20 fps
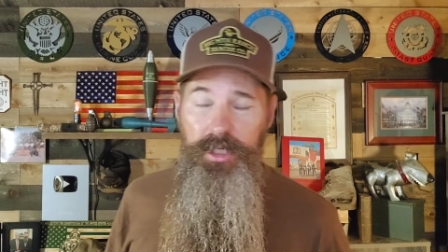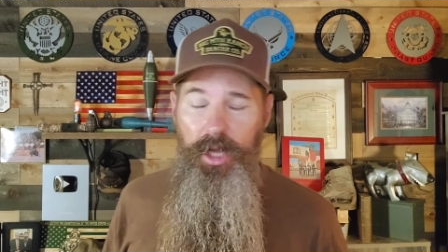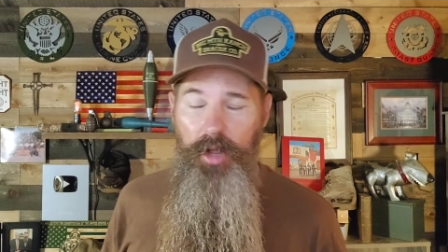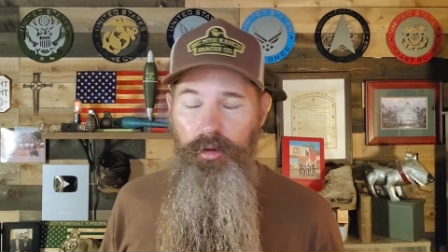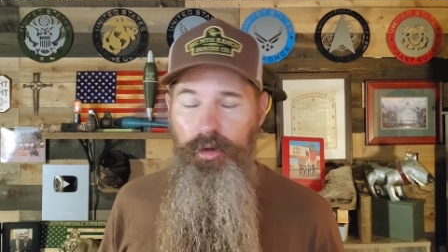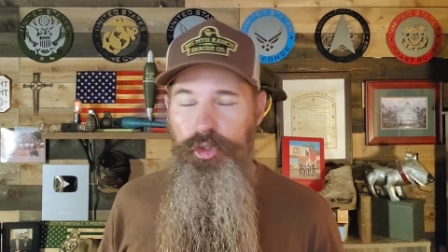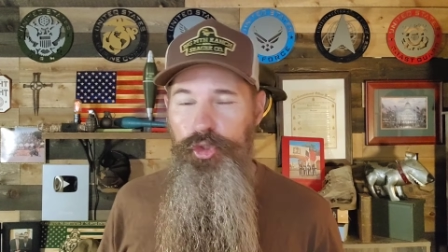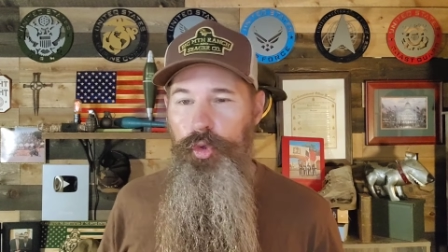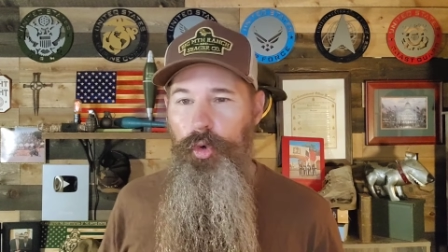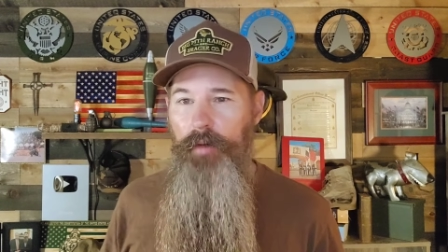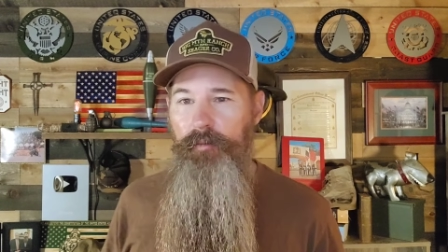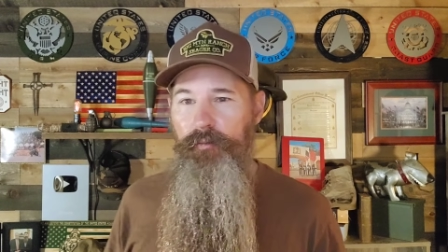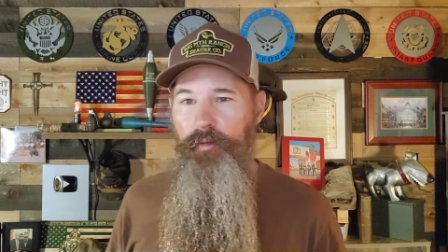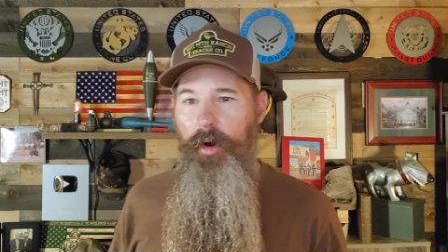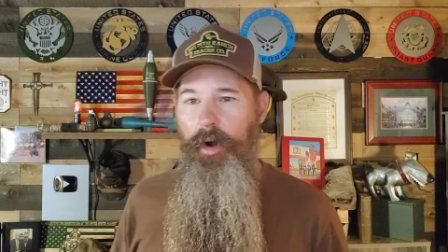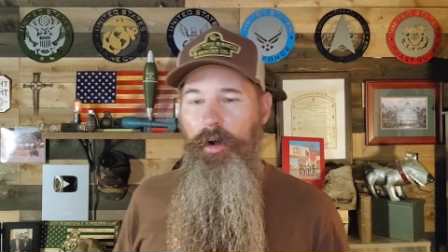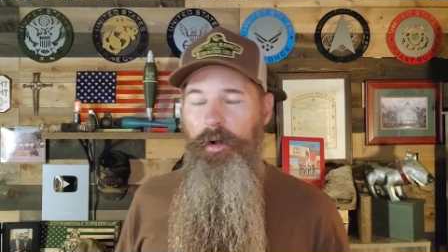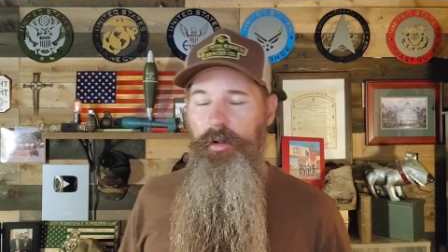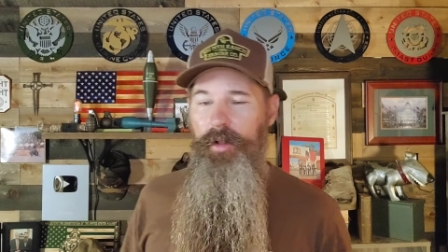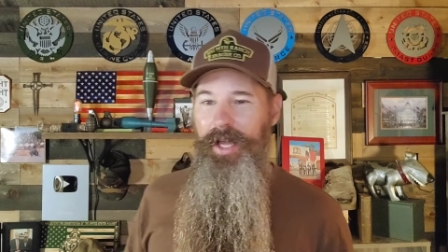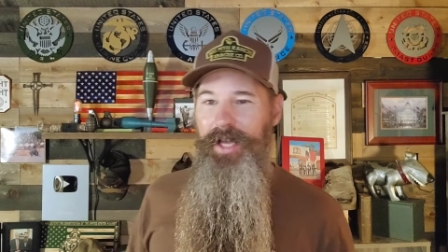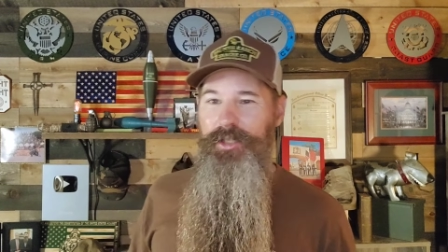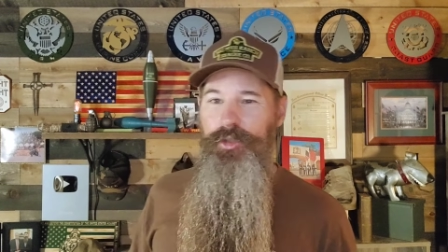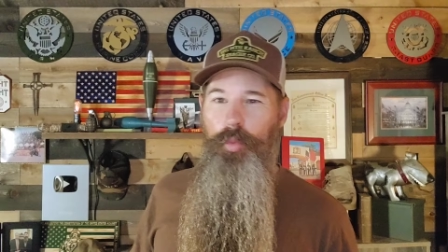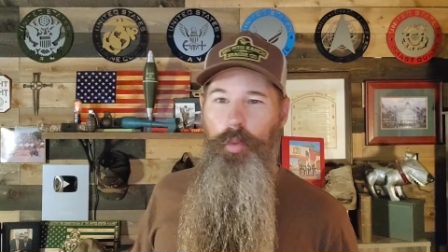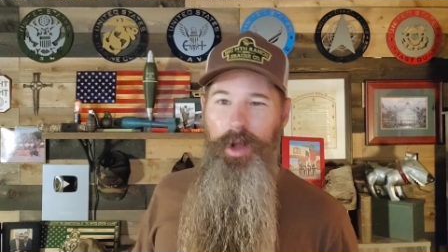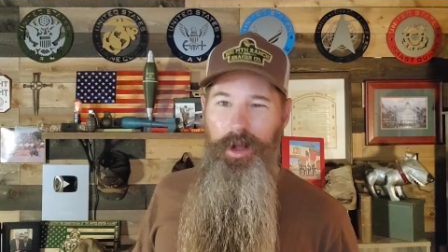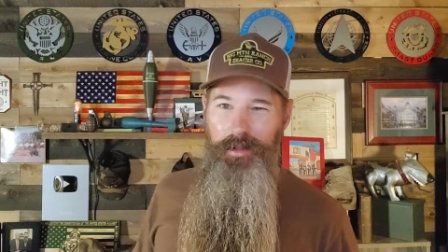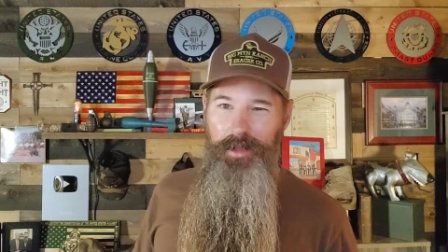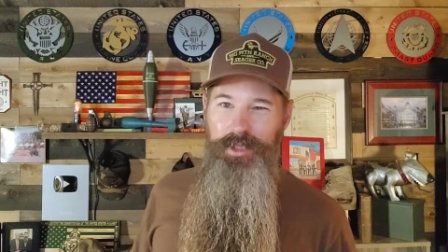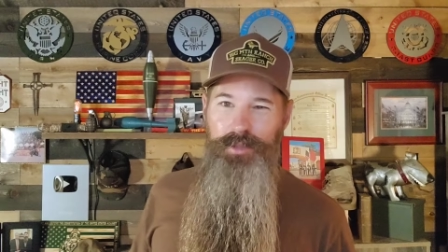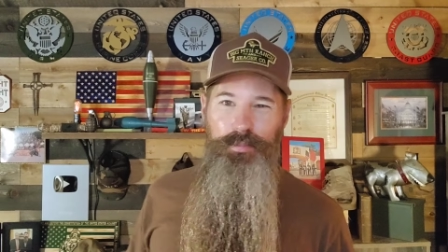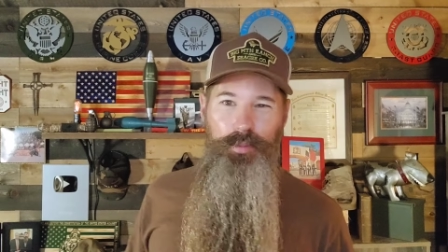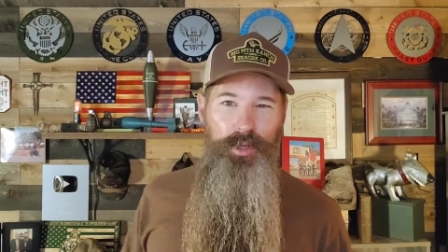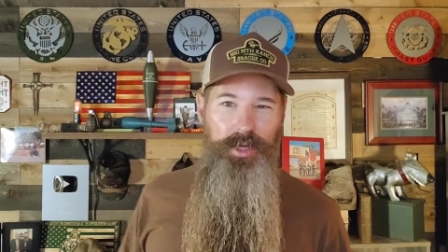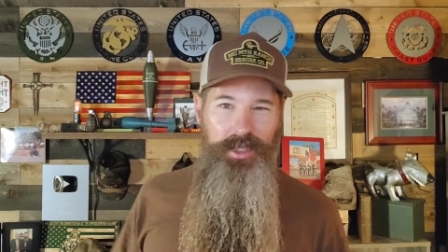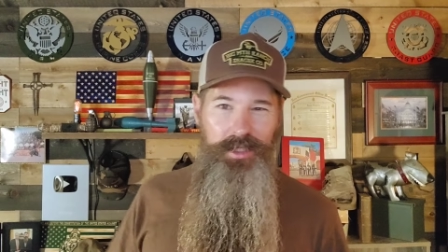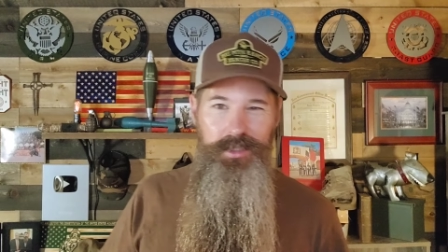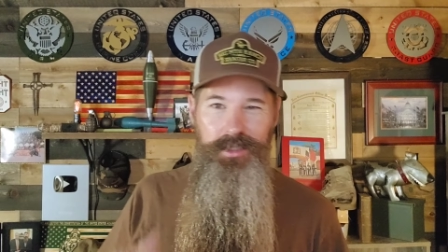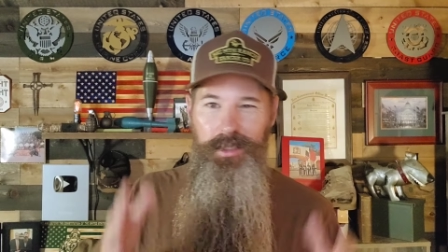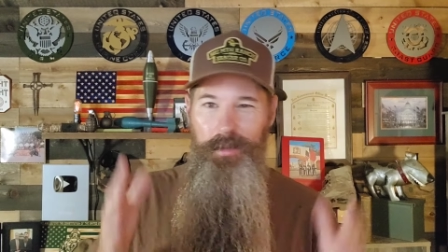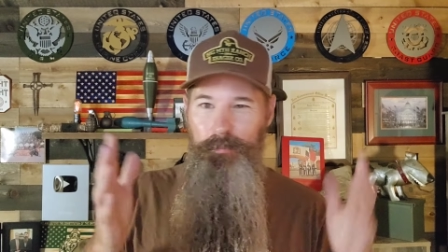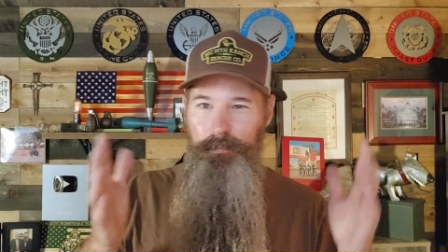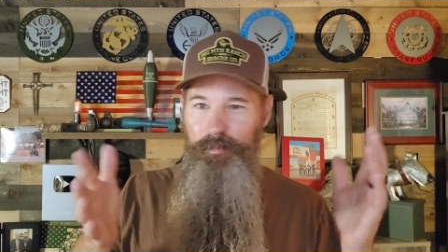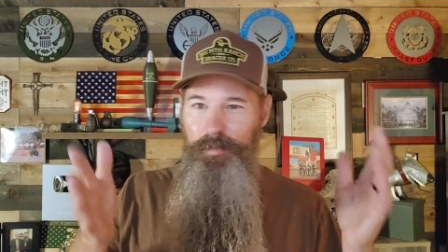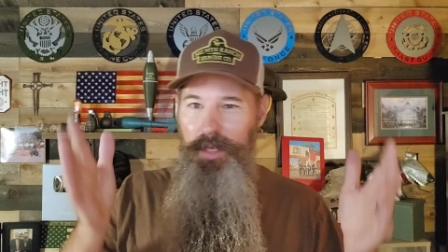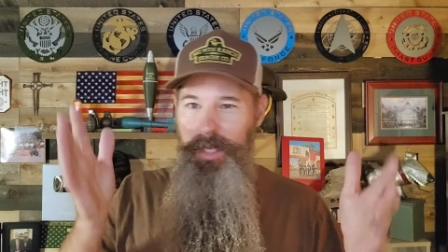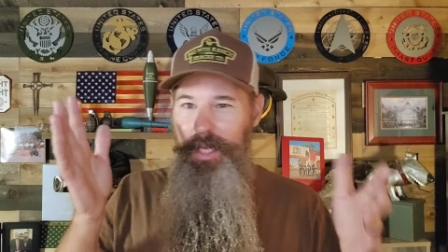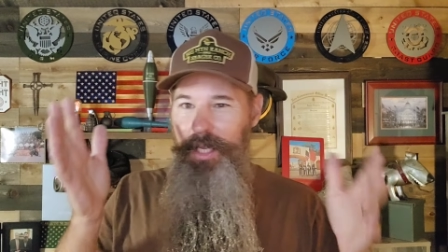shortfall, as well as put in some